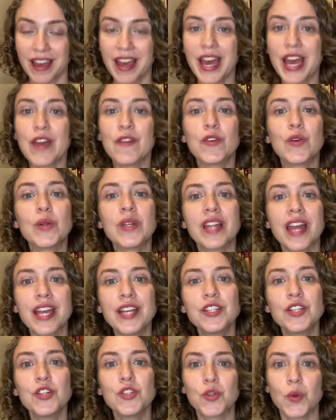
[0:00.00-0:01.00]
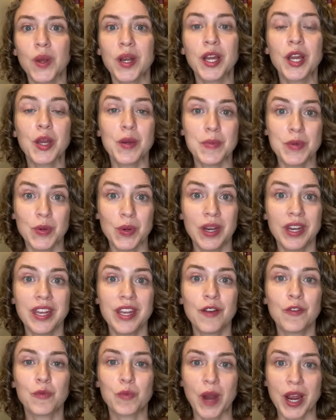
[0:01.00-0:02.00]
If you'd like to join a
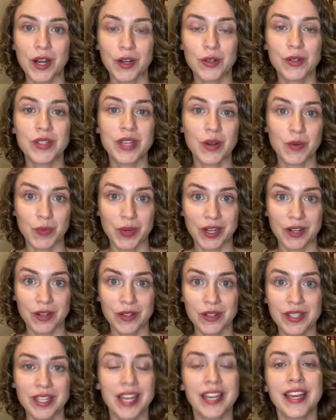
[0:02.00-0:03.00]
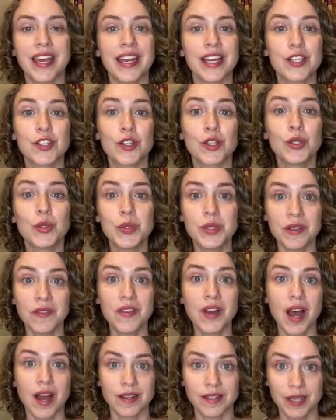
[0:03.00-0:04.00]
community of writers and readers and get exclusive
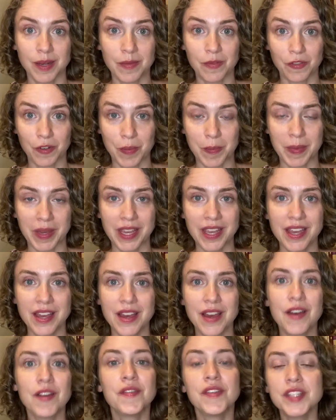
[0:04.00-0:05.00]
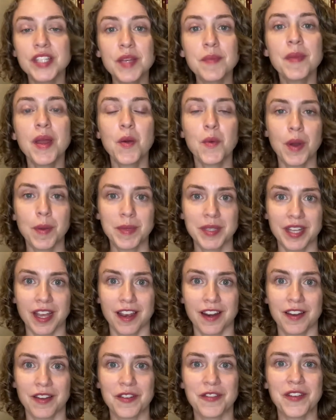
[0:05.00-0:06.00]
content from me, visit my website,
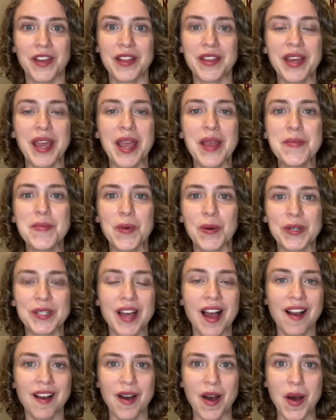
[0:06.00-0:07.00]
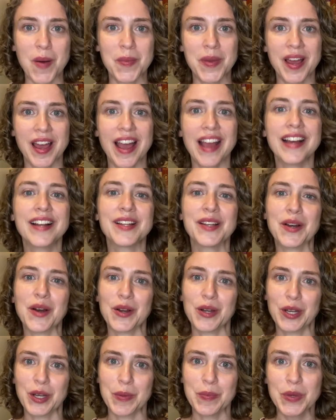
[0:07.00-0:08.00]
faithkmoore.com, and click
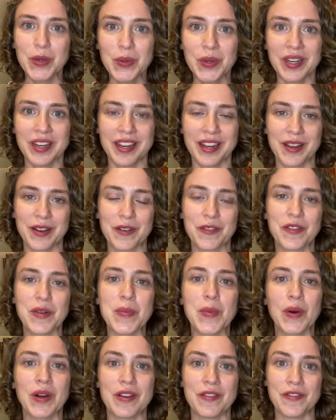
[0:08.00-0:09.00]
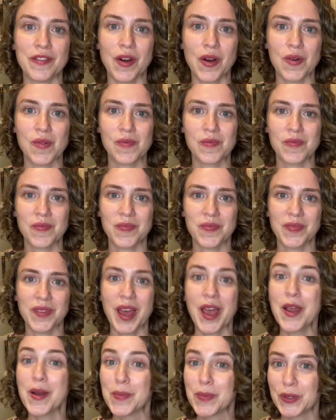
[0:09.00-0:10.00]
on Community for more info.
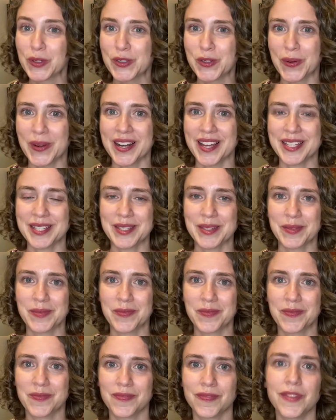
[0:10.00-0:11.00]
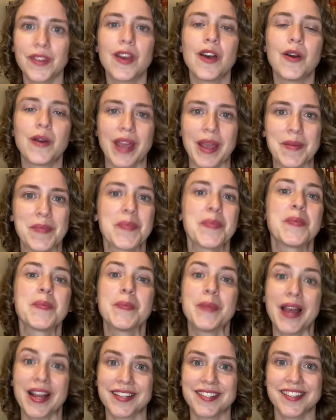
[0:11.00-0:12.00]
I hope you'll join us. Okay,
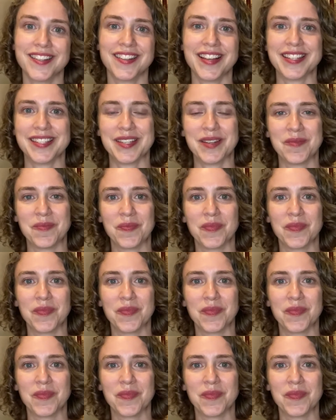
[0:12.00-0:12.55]
back to the lesson.